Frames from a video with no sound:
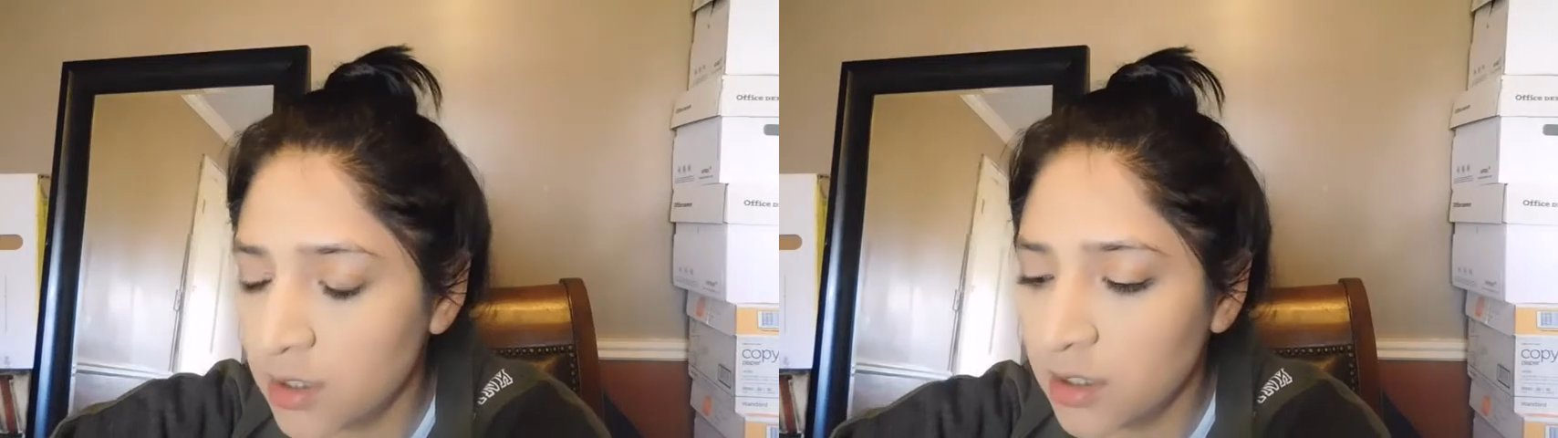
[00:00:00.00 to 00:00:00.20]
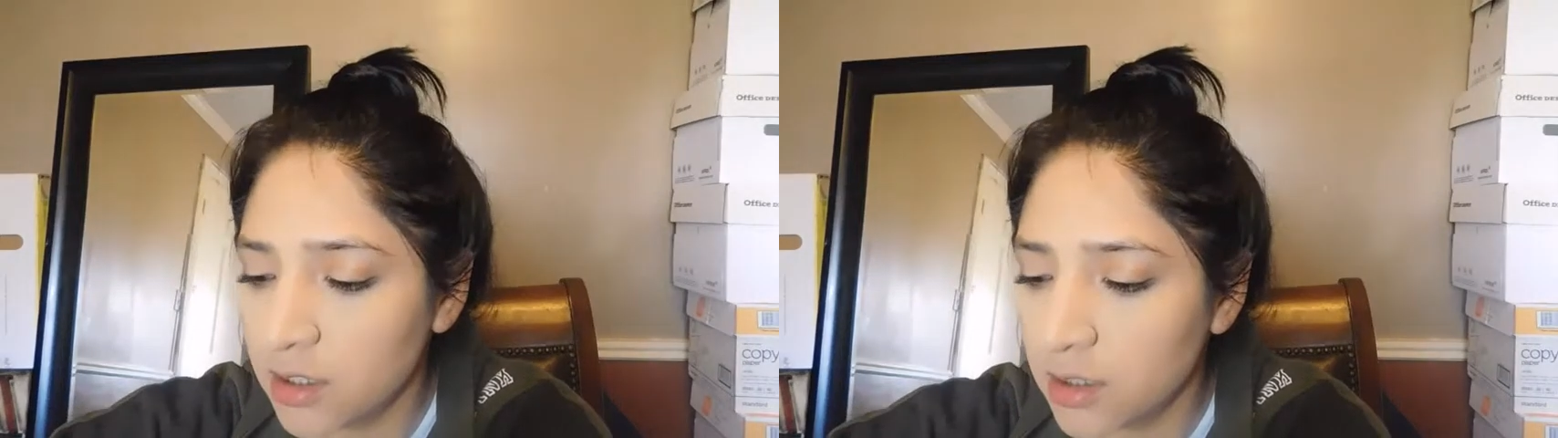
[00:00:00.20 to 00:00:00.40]

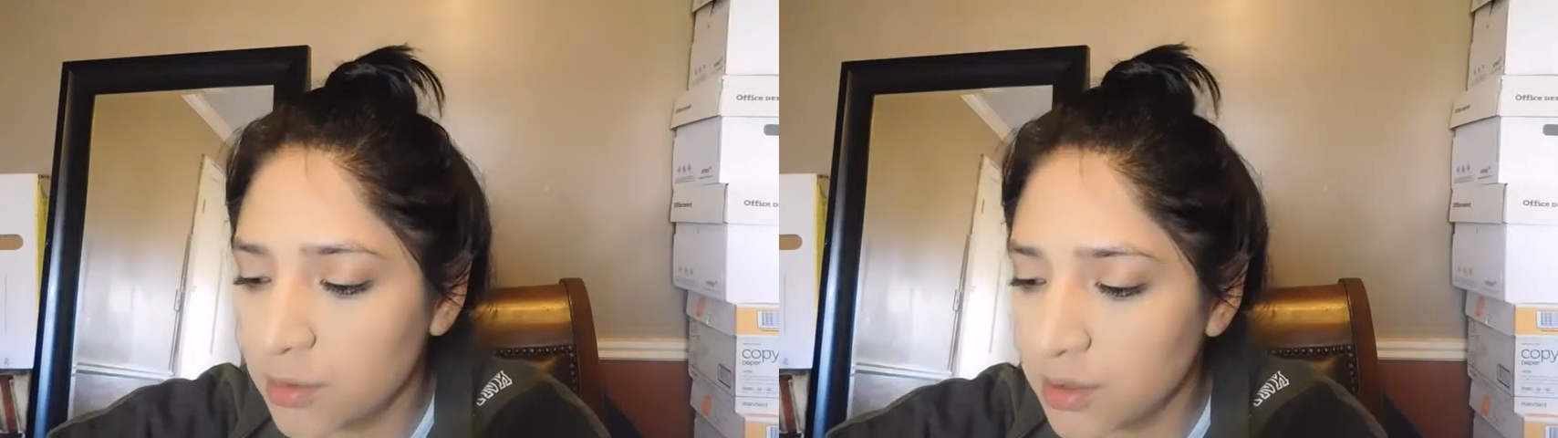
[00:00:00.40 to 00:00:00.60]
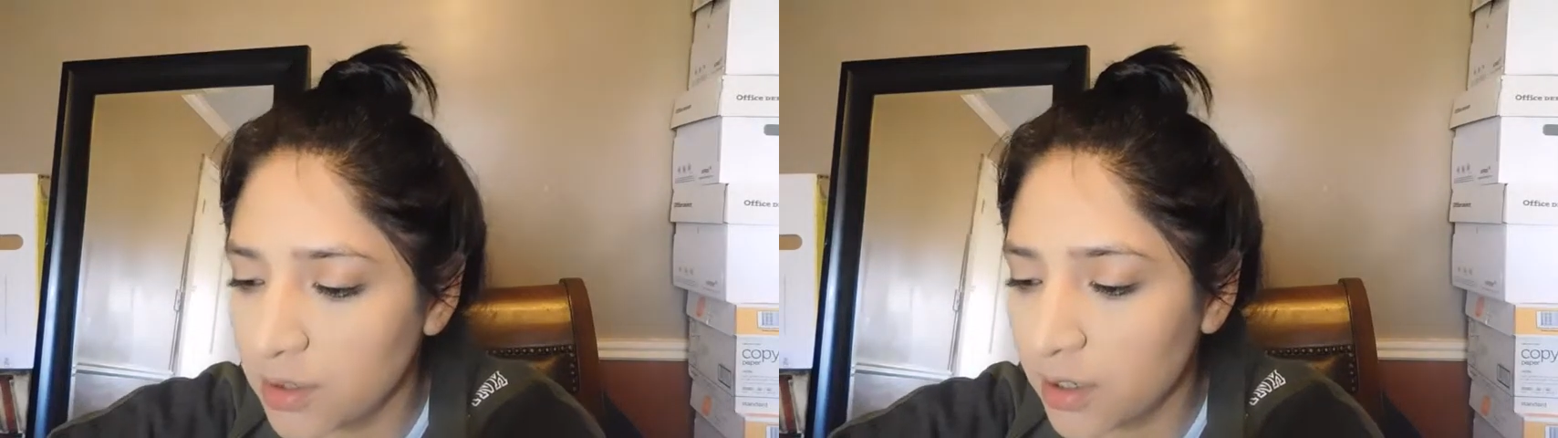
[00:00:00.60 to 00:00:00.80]
You
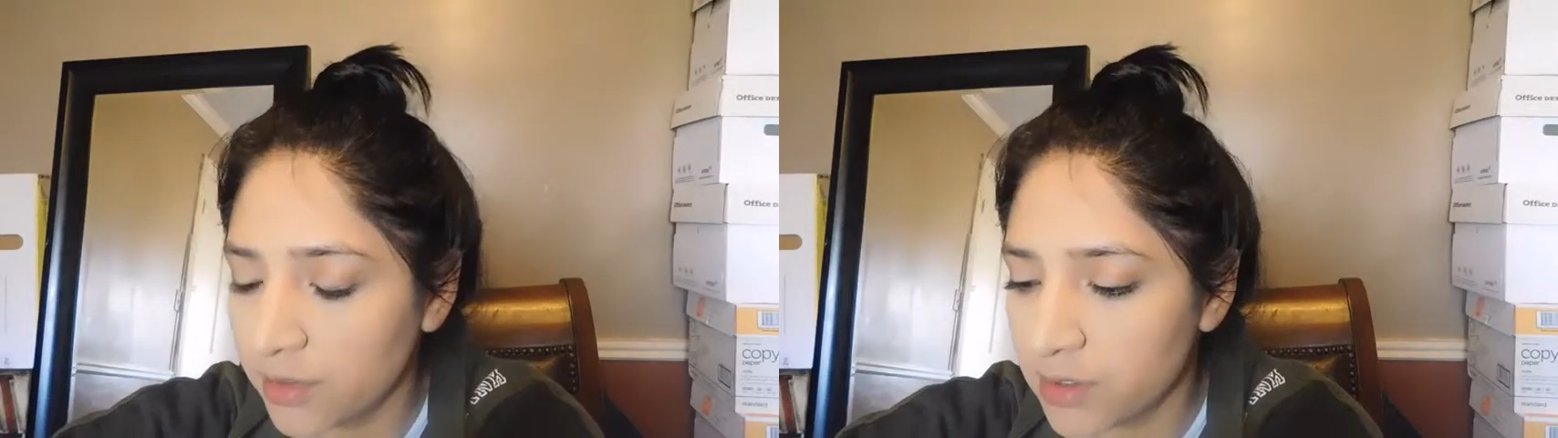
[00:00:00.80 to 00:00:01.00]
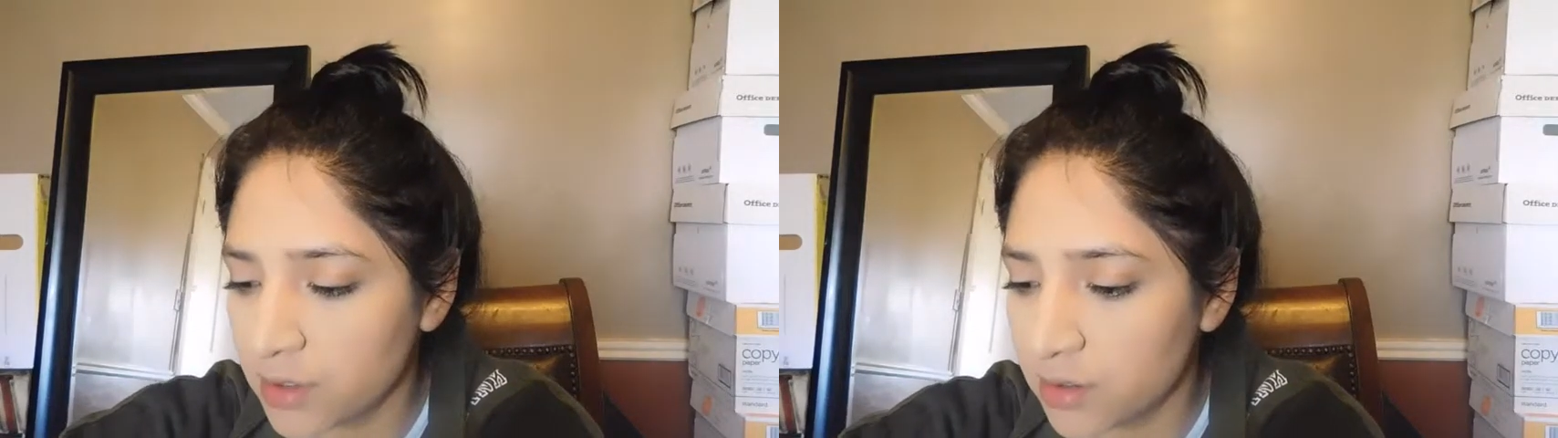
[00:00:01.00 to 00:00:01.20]
know, when you
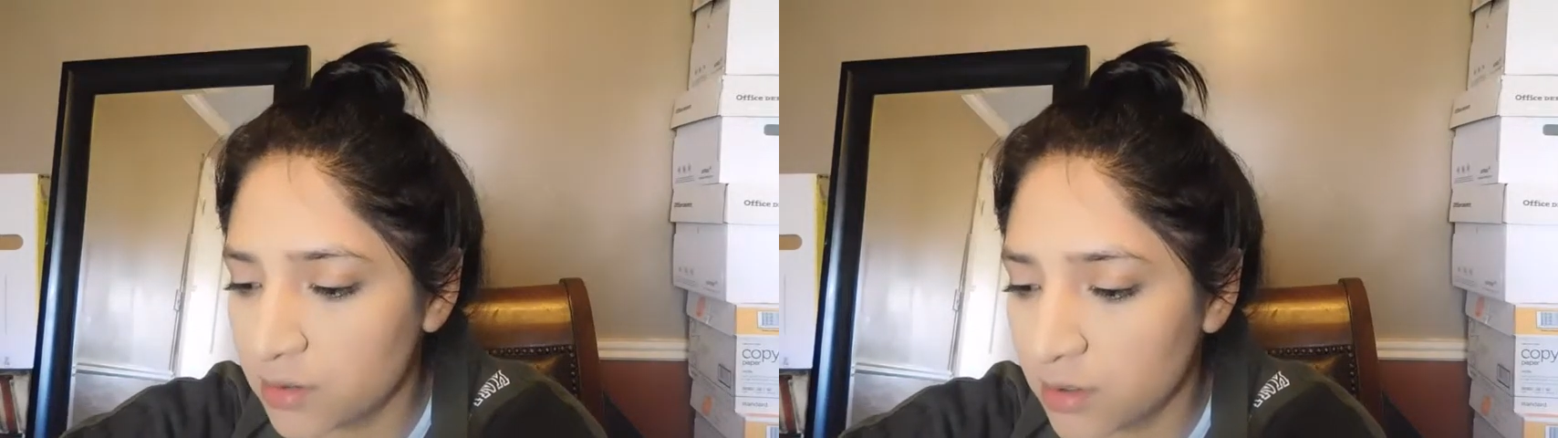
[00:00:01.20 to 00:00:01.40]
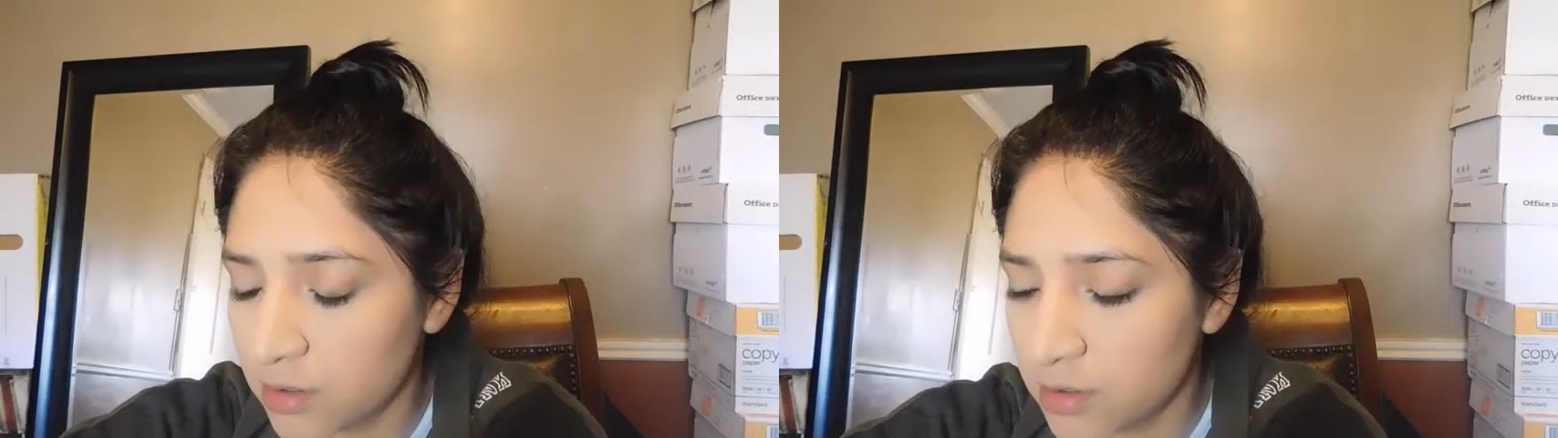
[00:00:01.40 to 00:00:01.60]
have to go
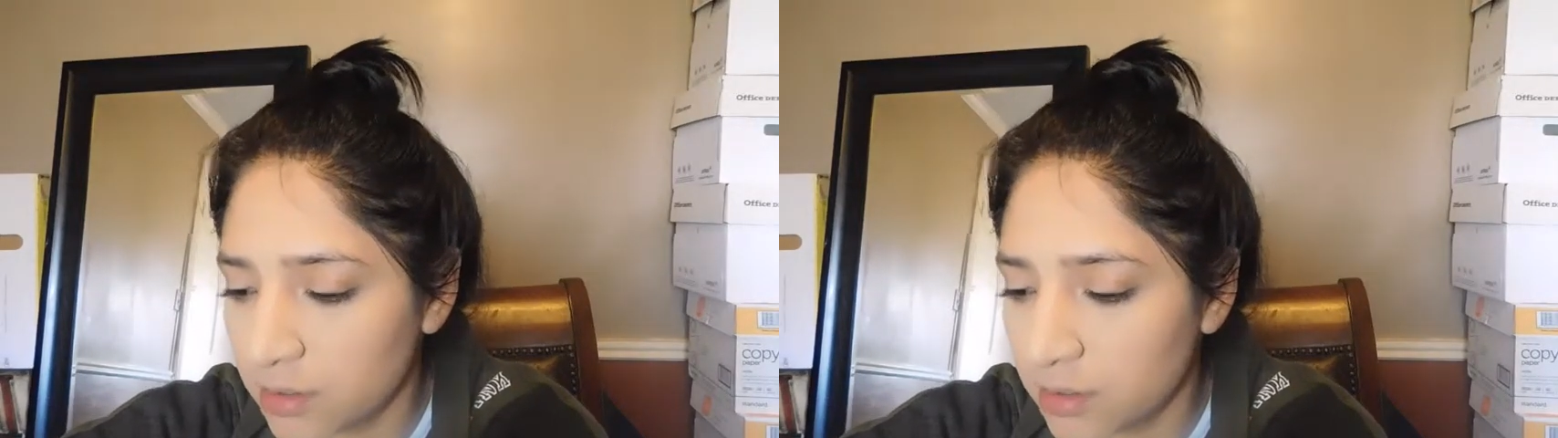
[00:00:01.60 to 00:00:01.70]
sell